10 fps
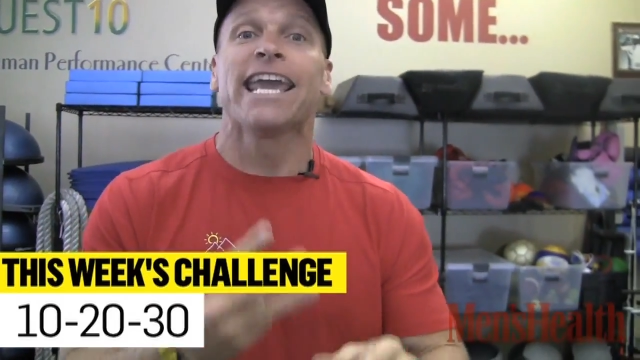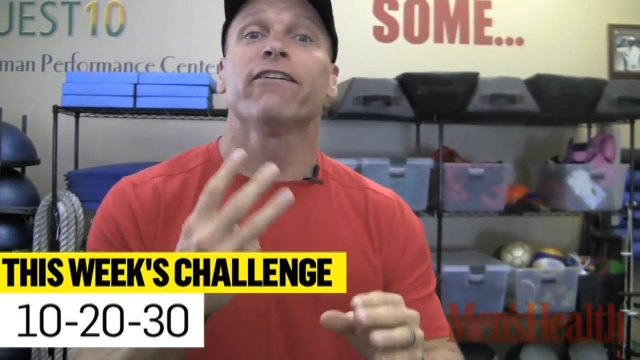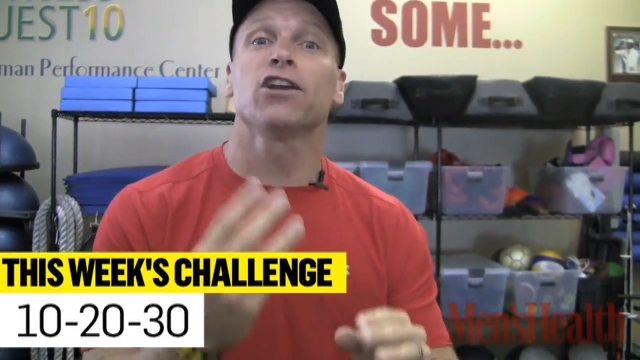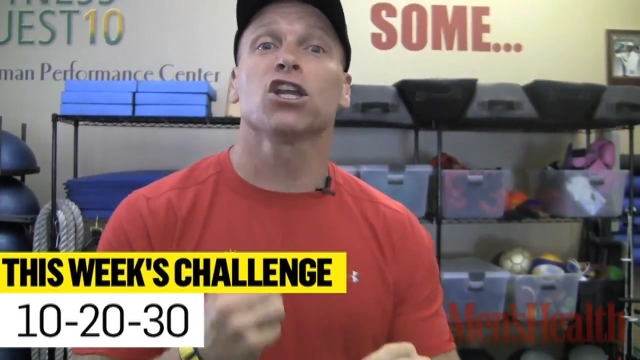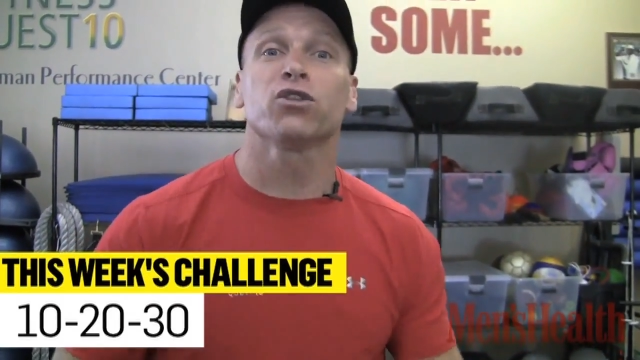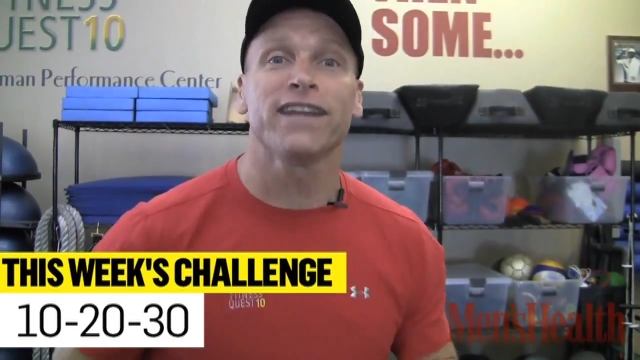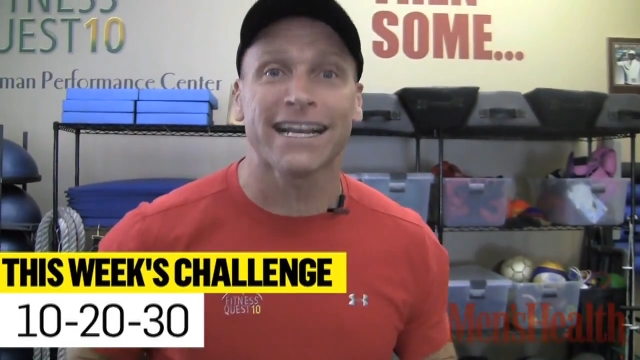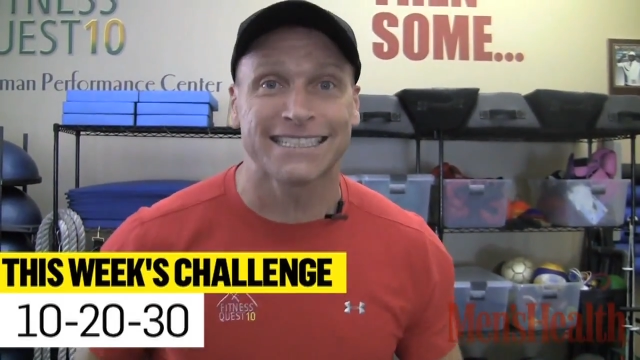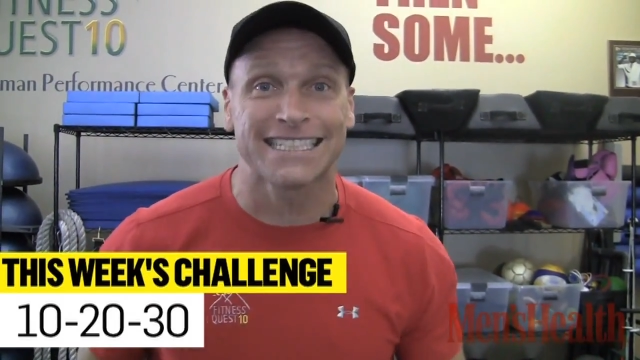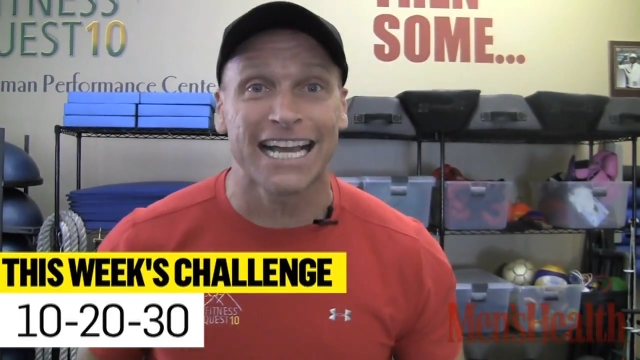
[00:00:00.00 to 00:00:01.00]
Here are your three
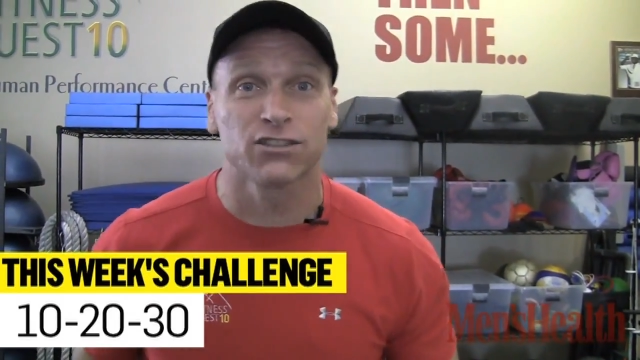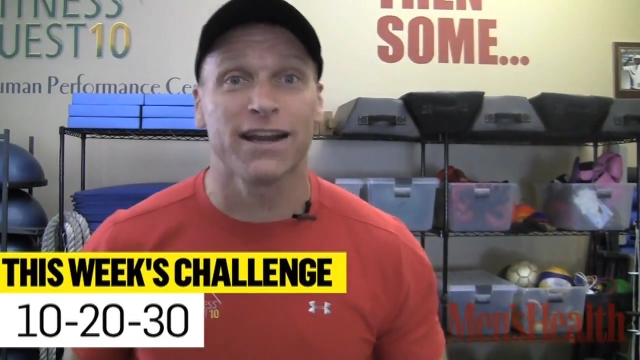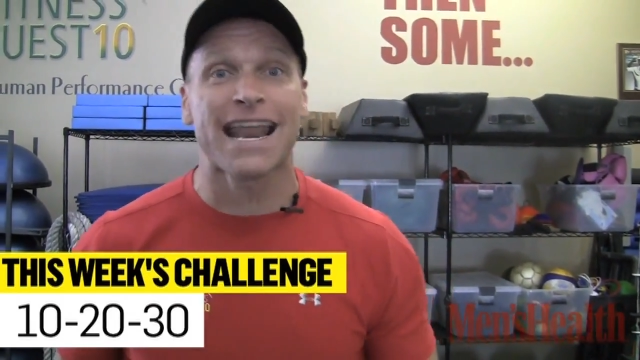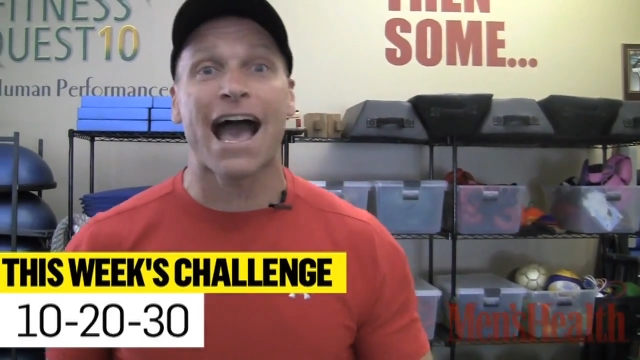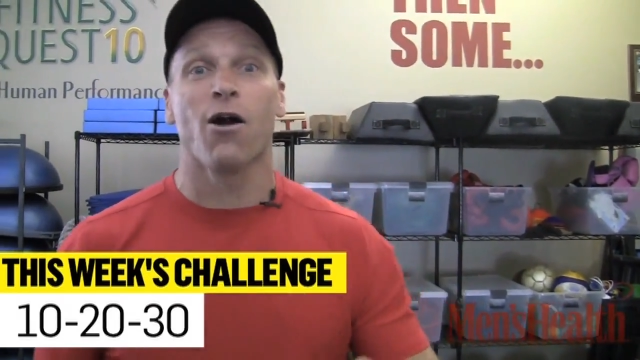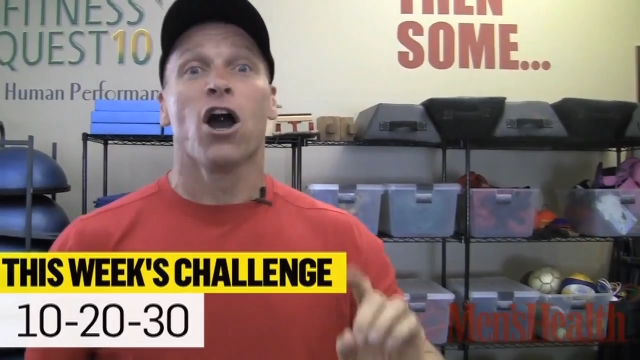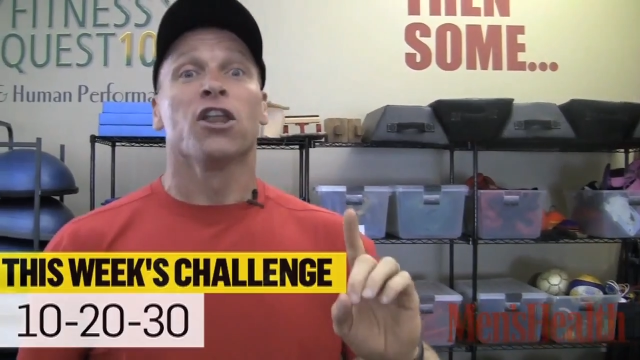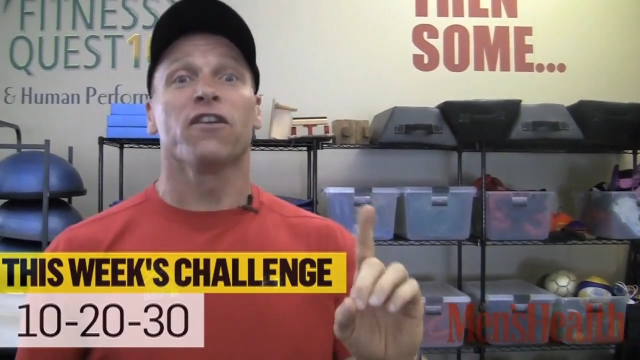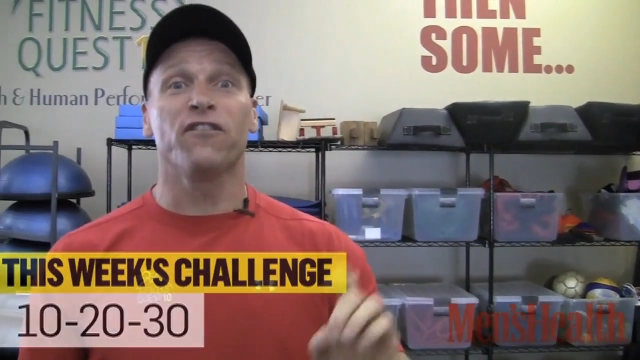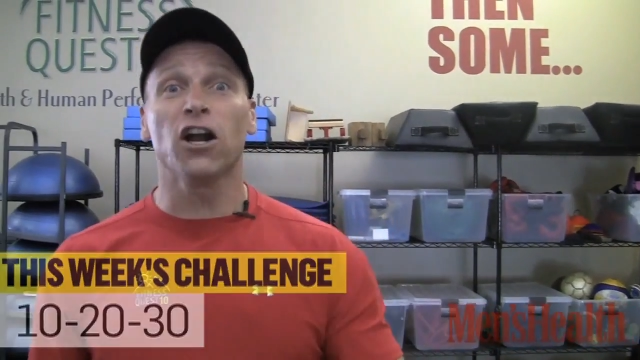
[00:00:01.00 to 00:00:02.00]
exercises right now.
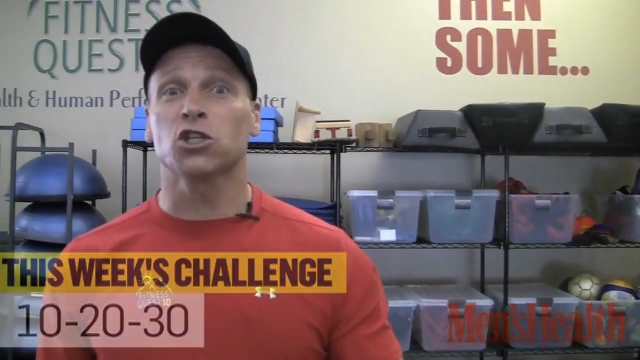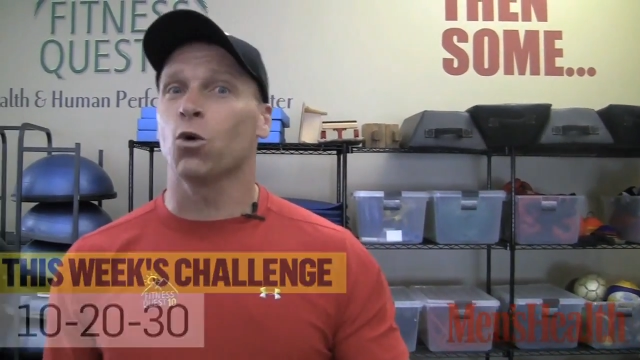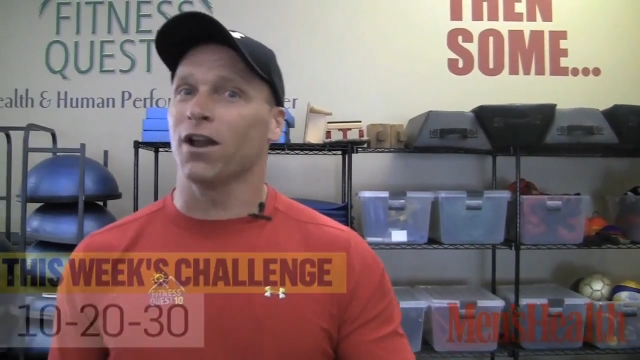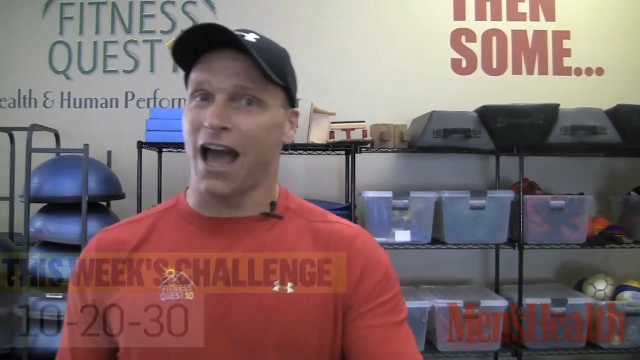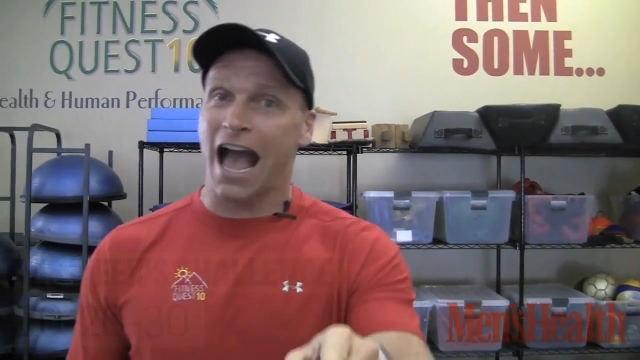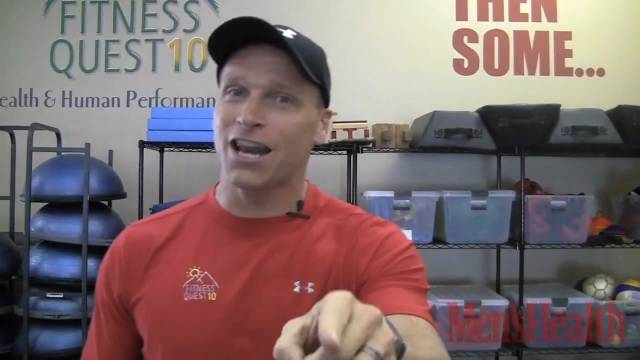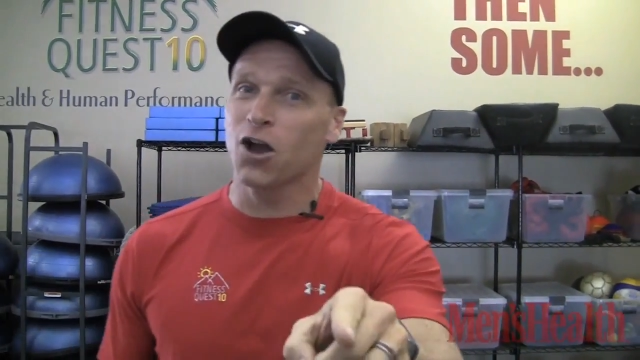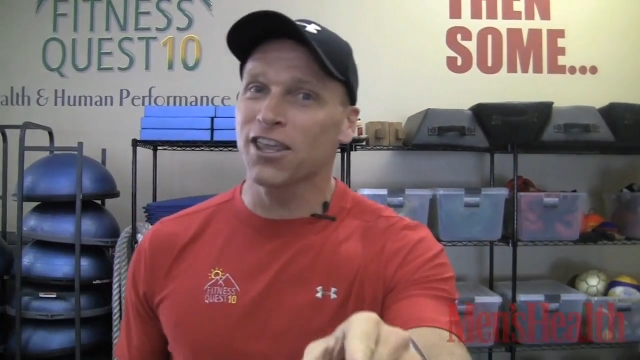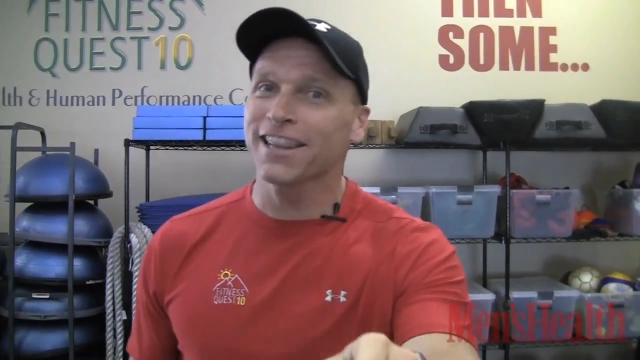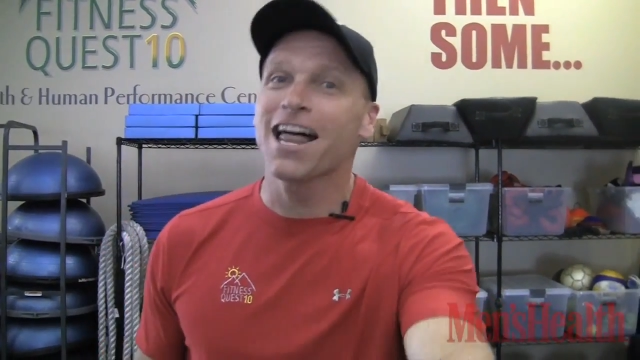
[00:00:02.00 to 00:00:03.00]
The first one, I
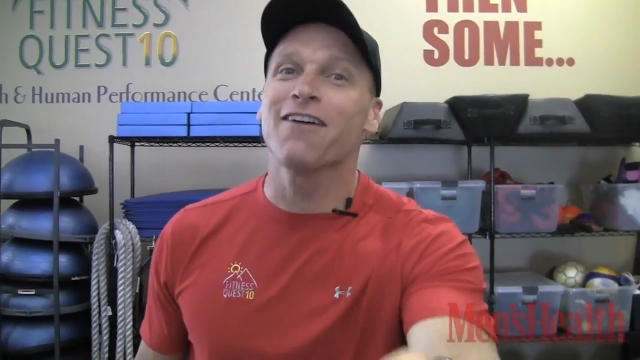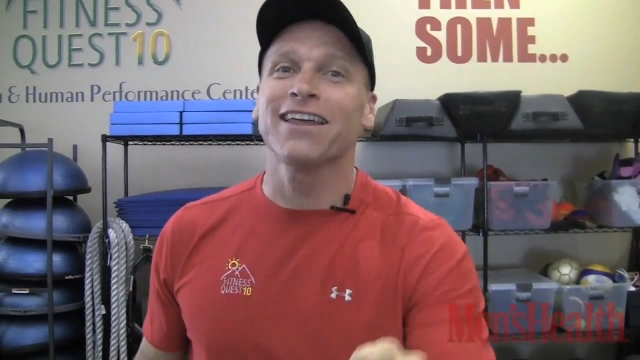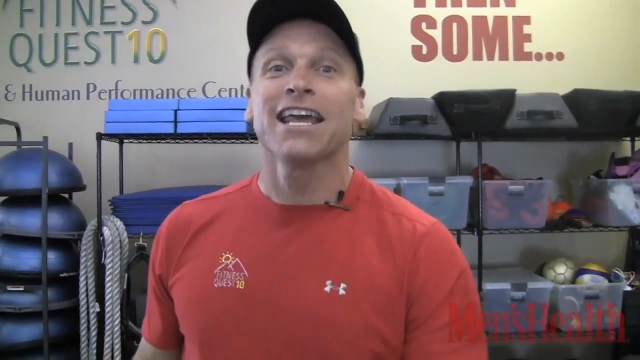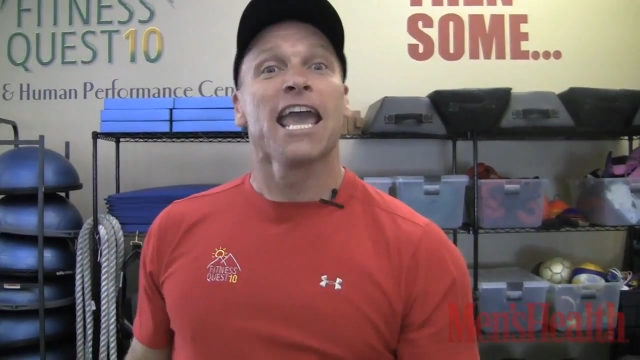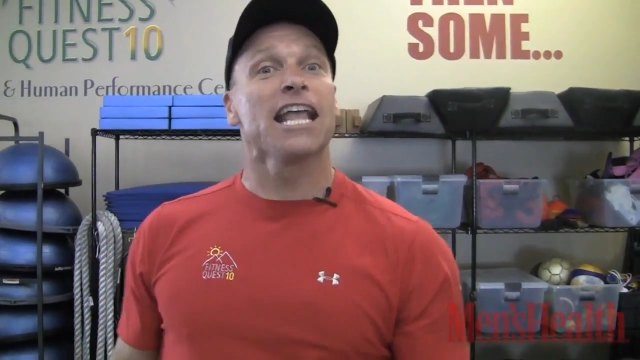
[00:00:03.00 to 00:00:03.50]
know you love it.